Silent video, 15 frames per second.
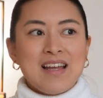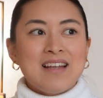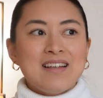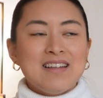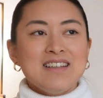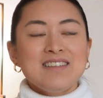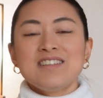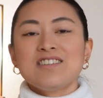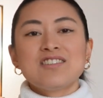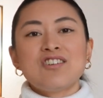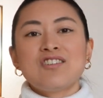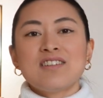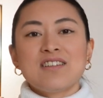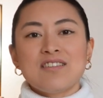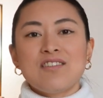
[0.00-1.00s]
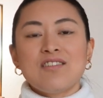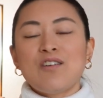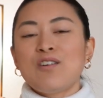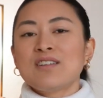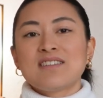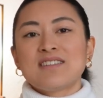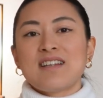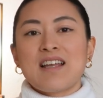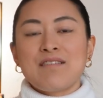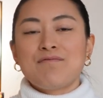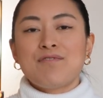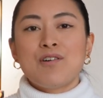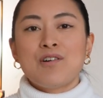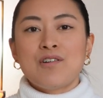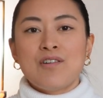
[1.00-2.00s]
This is not all the same
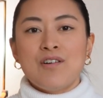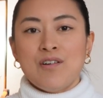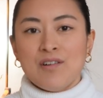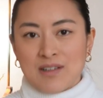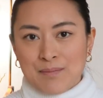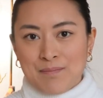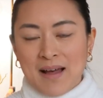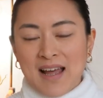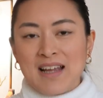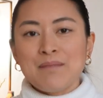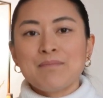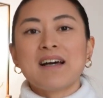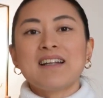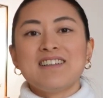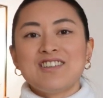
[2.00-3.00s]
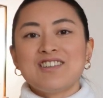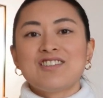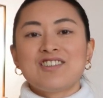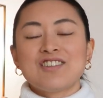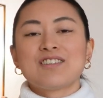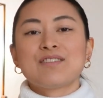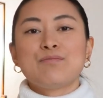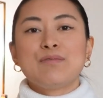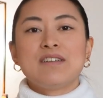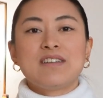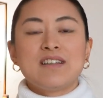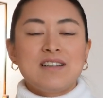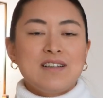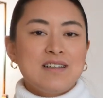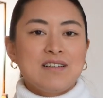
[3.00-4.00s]
for all the bank, but this is just with
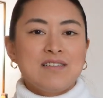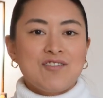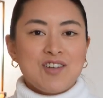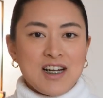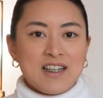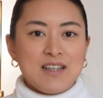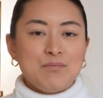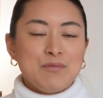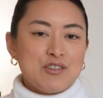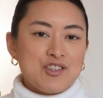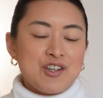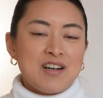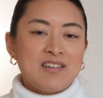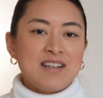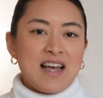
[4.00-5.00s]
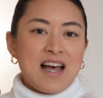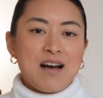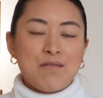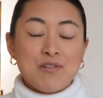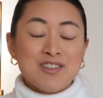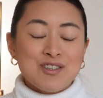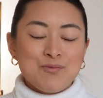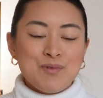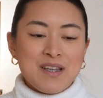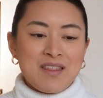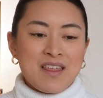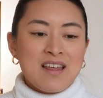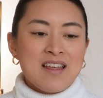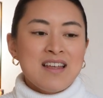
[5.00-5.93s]
the Credit Mutuel that I was with.